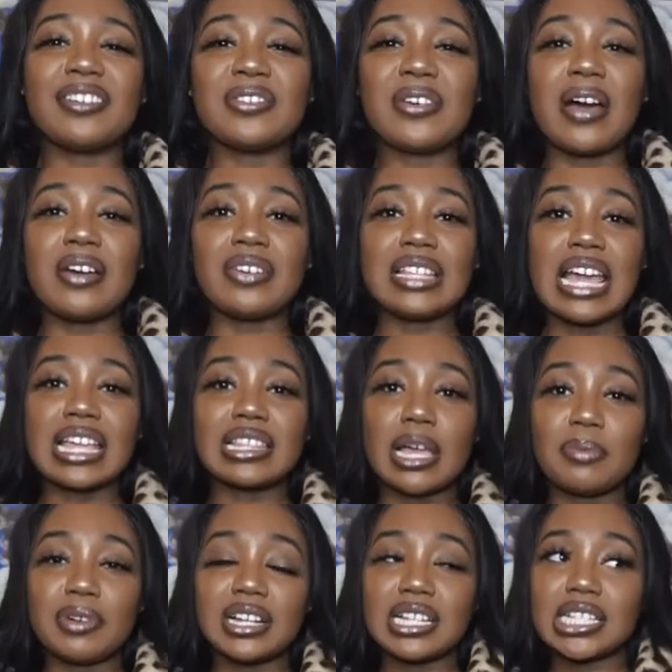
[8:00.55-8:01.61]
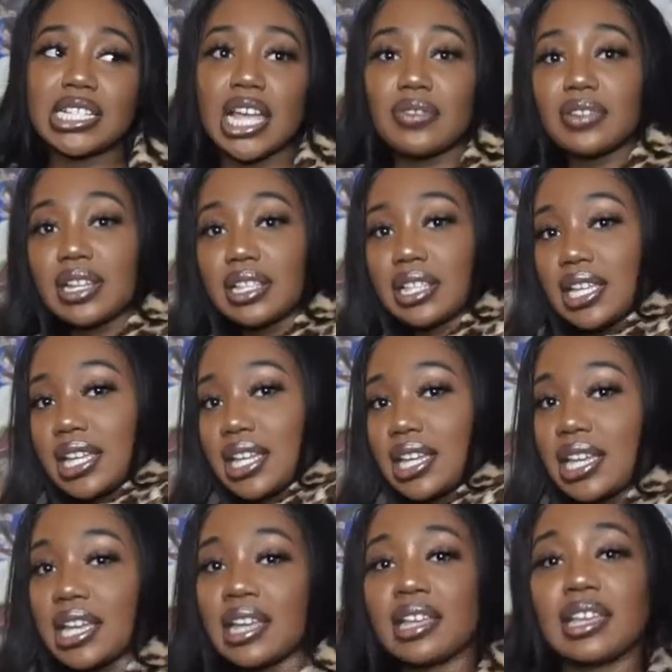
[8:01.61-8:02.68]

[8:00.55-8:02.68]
don't know i feel like leopard is definitely